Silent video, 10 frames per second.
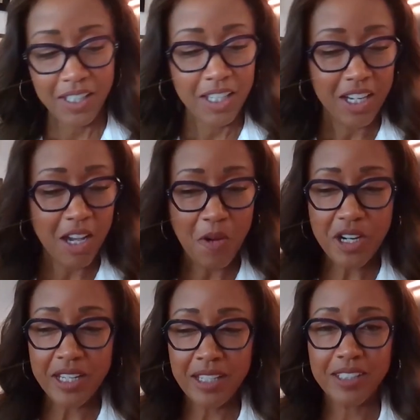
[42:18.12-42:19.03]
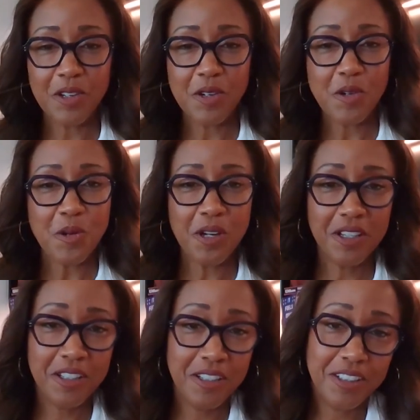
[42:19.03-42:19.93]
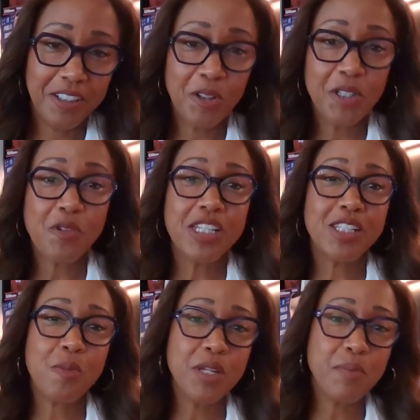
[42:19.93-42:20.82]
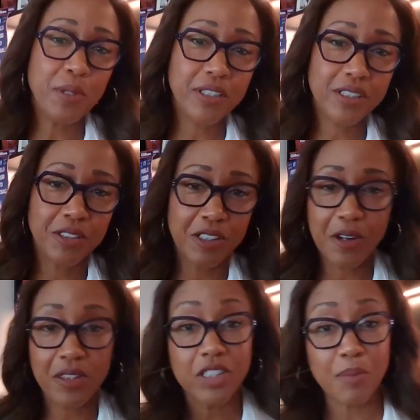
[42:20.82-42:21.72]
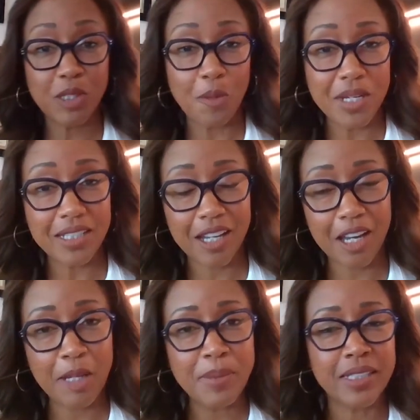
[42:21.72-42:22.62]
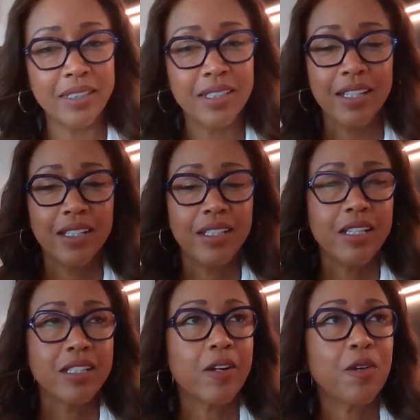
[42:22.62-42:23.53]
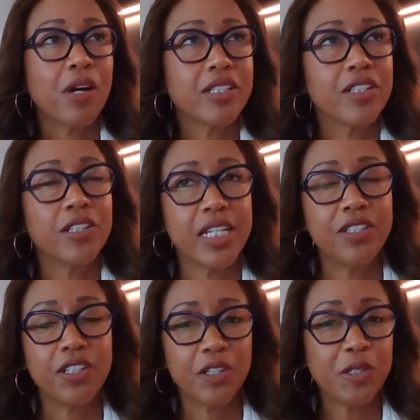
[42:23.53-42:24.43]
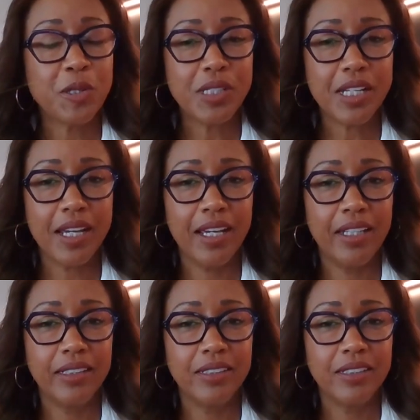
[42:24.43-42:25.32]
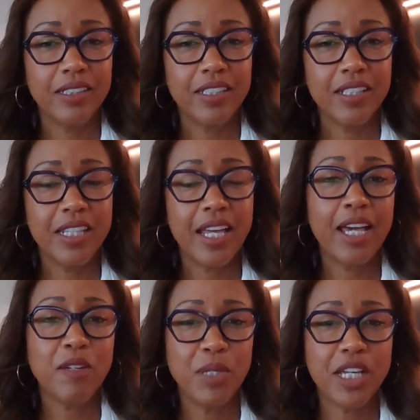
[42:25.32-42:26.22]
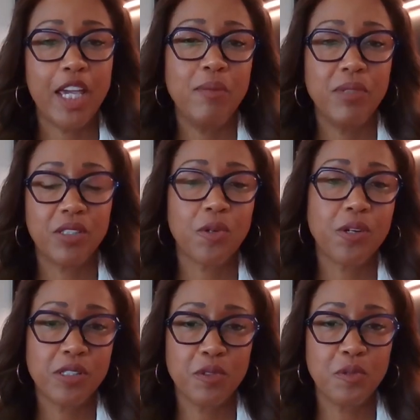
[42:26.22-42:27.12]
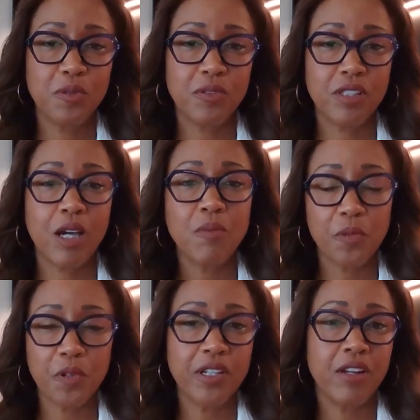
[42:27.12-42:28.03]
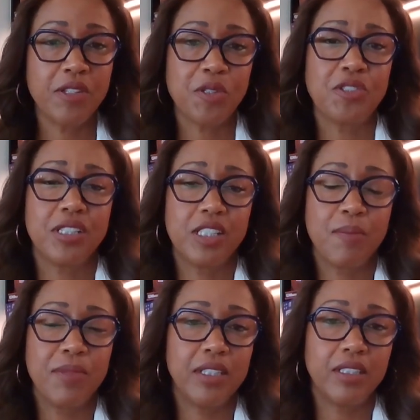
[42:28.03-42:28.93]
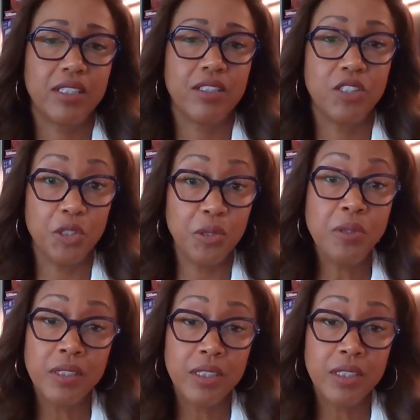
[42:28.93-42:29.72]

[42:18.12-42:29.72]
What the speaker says: not working, so you can only read so many books or go to the gym so many times, and started watching cooking shows, and that became a source of comfort and also just something to do